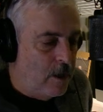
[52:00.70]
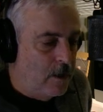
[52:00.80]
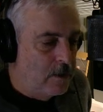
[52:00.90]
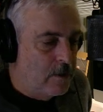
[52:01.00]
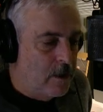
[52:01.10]

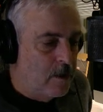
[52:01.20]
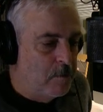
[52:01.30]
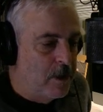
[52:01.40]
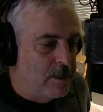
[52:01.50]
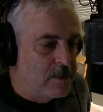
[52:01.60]
And
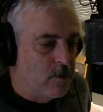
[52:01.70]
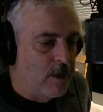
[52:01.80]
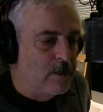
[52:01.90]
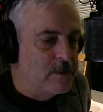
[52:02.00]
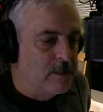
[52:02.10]
but it's
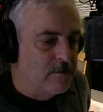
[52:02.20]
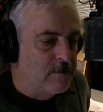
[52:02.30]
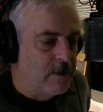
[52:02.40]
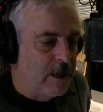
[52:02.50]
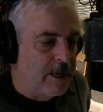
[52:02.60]
the
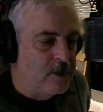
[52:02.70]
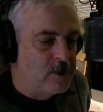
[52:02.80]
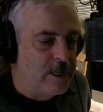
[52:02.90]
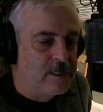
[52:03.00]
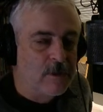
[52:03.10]
relative
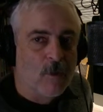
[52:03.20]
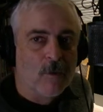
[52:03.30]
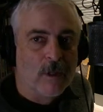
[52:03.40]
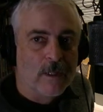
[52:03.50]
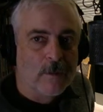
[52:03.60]
age dates
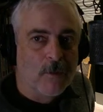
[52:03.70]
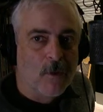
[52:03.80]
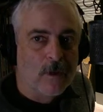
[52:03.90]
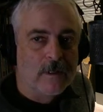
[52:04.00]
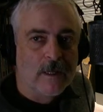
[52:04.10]
that were really
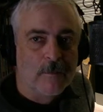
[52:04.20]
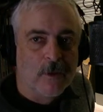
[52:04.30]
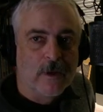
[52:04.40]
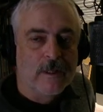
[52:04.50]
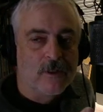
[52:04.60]
important
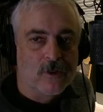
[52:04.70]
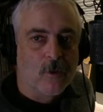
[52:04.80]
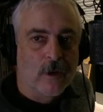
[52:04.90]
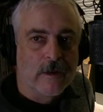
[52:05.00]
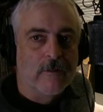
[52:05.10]
in putting the
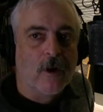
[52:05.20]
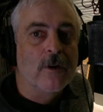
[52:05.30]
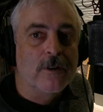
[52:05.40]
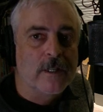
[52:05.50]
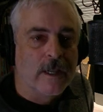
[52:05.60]
story of
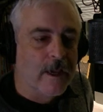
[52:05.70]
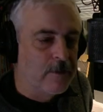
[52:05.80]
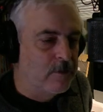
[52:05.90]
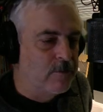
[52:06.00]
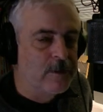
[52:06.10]
Earth
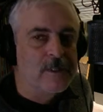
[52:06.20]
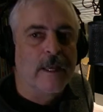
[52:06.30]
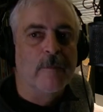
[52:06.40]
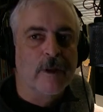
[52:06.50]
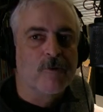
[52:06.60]
together for
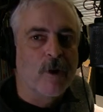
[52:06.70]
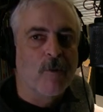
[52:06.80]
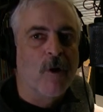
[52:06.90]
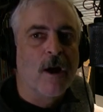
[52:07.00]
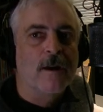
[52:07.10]
the
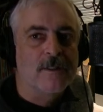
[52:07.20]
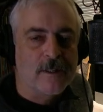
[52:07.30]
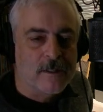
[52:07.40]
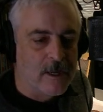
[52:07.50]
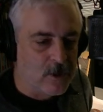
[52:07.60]
sedimentary
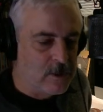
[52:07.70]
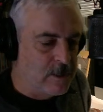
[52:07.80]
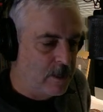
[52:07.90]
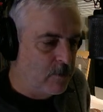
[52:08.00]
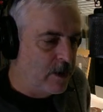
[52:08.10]
rock
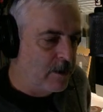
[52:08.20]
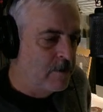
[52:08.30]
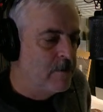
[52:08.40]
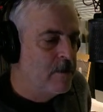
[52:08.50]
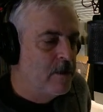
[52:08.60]
successions
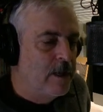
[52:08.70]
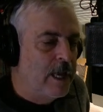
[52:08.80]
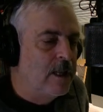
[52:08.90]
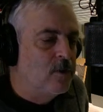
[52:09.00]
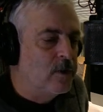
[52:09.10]
anyway,
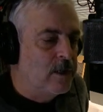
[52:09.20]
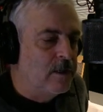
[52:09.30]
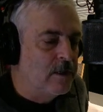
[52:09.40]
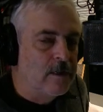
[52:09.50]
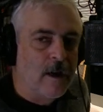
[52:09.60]
and
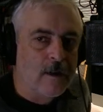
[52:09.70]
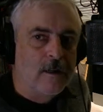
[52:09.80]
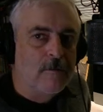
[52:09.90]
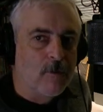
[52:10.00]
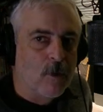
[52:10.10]
looking at
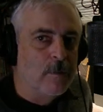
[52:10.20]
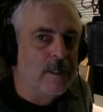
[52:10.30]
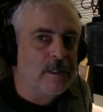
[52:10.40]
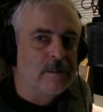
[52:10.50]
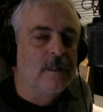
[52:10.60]

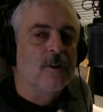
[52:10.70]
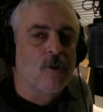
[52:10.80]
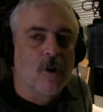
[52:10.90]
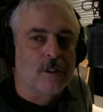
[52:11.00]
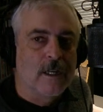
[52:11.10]
unconformities,
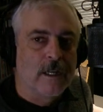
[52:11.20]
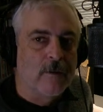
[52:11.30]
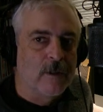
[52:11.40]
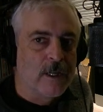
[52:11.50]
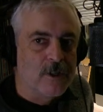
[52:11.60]

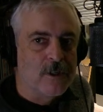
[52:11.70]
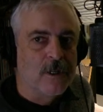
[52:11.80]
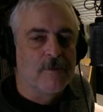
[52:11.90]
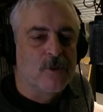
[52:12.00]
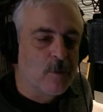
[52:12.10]
cross-cutting
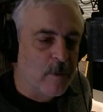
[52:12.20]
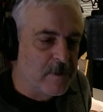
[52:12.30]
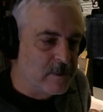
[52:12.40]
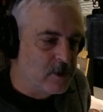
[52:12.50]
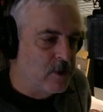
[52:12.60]
relationships,
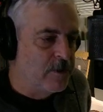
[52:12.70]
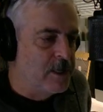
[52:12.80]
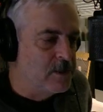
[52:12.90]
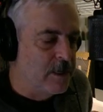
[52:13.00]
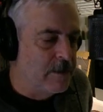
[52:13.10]

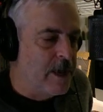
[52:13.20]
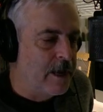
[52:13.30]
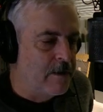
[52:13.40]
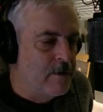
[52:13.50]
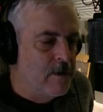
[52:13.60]
superposition, things like
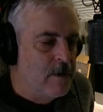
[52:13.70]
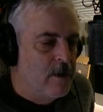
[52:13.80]
that.